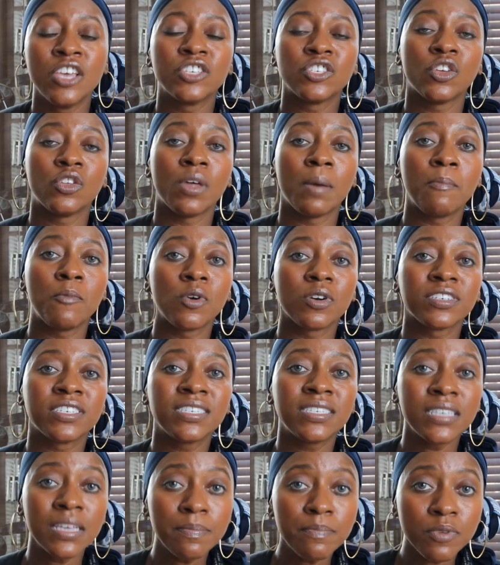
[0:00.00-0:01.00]
So the more
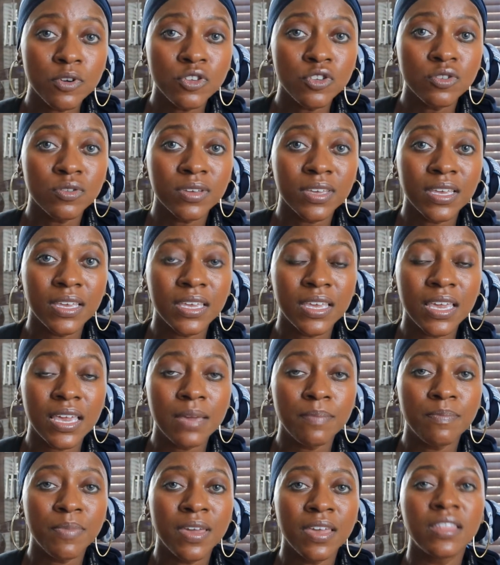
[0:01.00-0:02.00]
simple you can
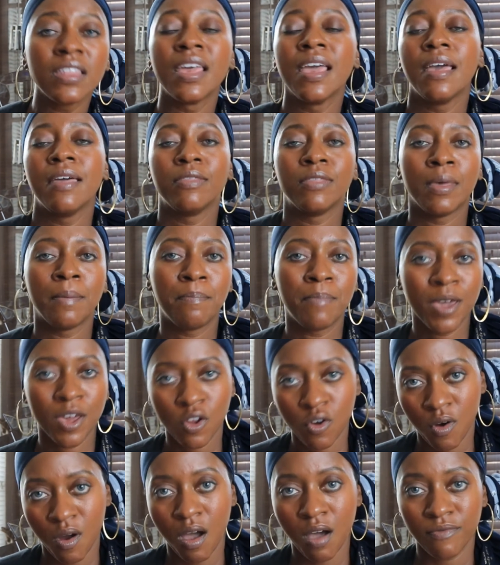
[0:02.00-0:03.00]
keep it, the
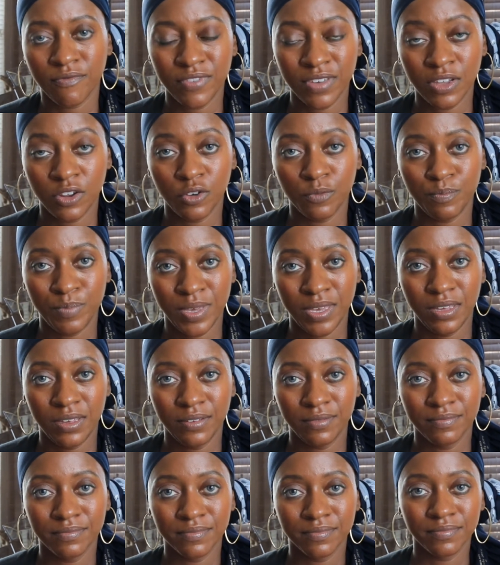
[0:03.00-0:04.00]
better off it'll
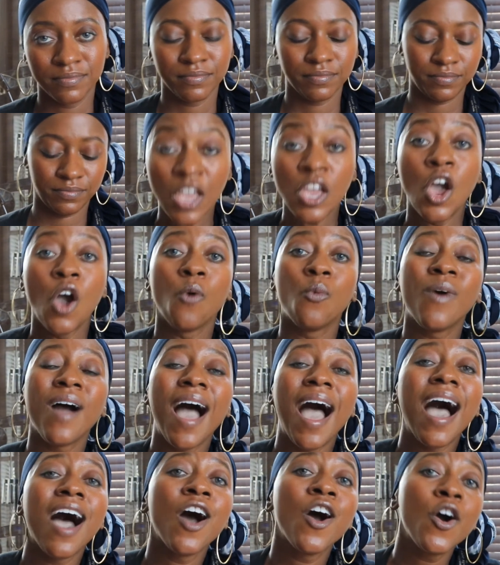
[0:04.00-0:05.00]
be. Well,
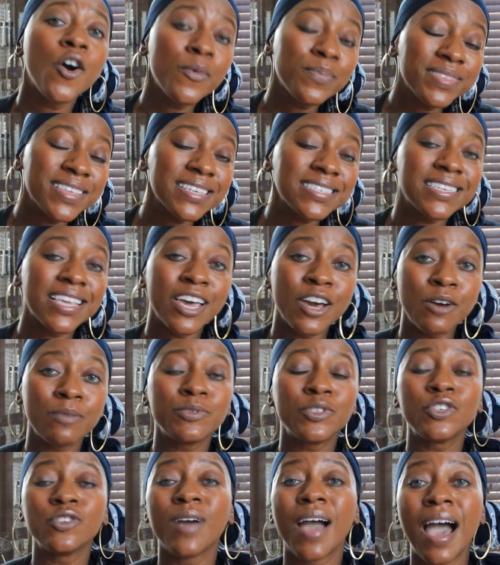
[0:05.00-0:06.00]
I hope this
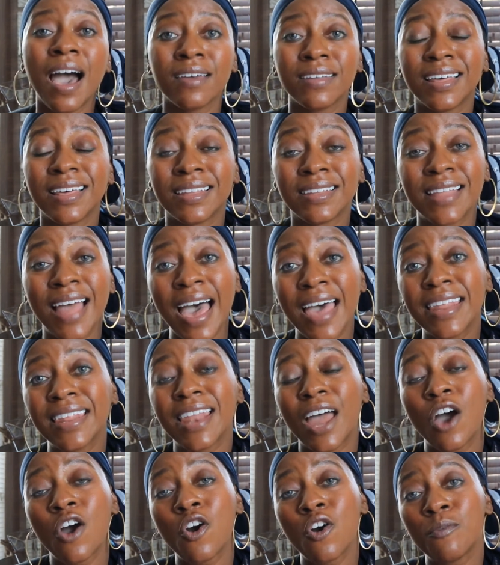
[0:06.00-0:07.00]
helped you out a lot,
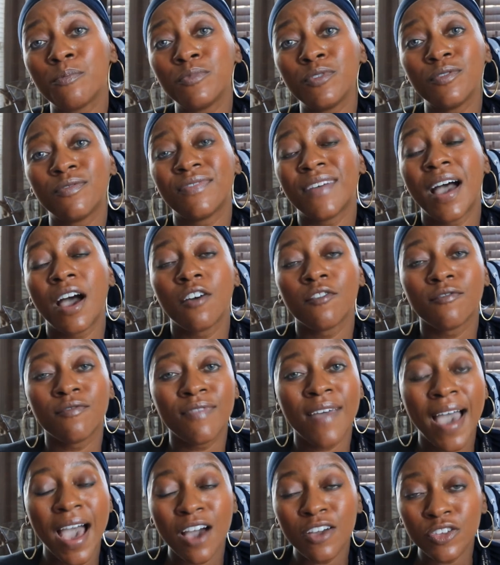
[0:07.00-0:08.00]
and I hope you found
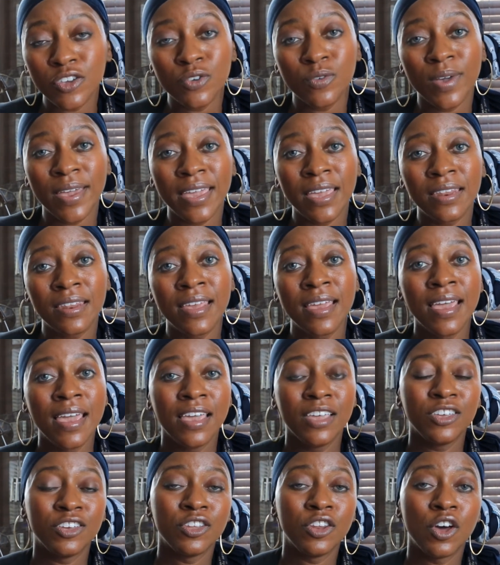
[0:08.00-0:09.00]
value in,
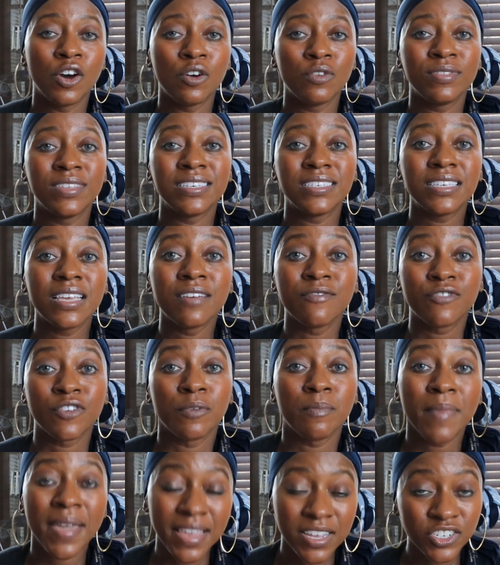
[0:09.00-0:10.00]
this
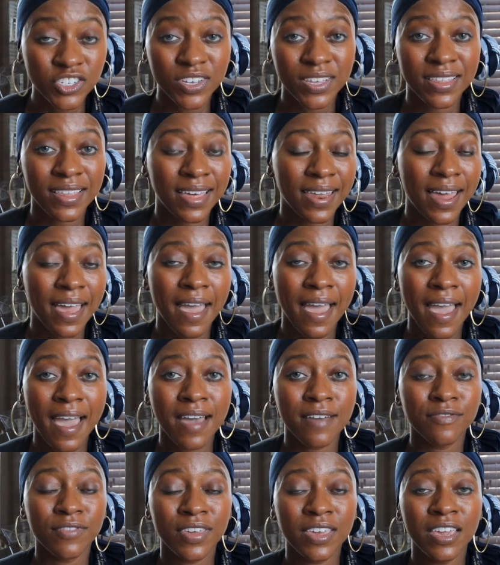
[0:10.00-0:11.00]
information that I
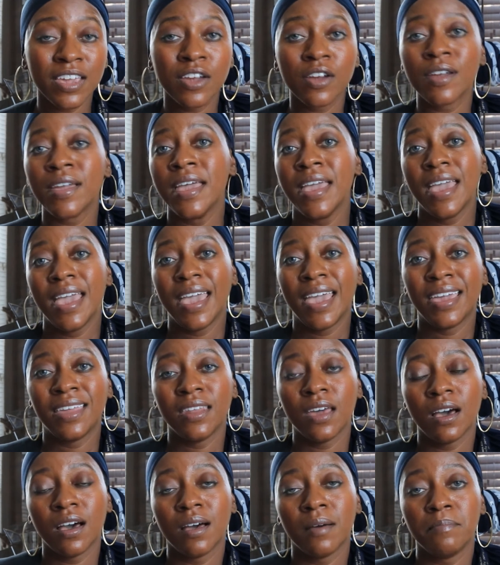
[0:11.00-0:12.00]
have here,
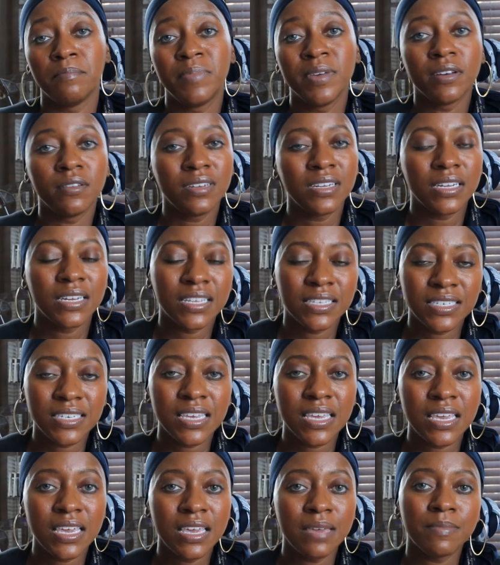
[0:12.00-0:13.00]
and building a
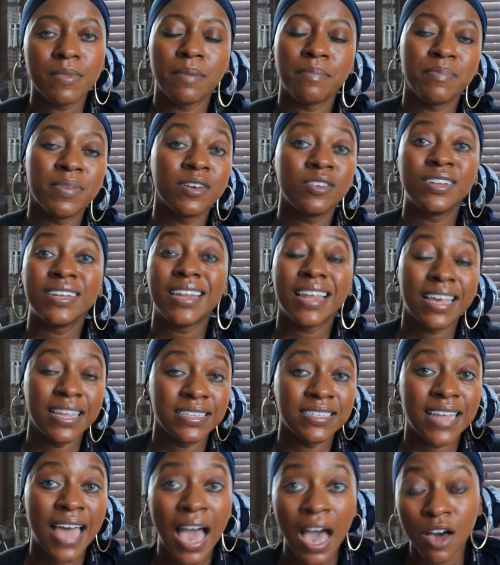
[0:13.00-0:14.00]
team and building a
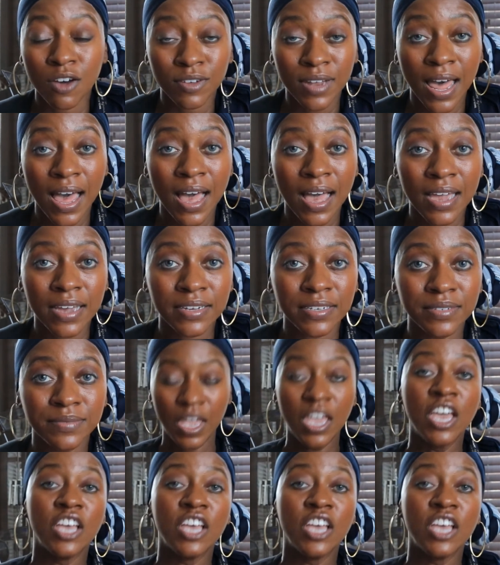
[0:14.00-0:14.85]
downline.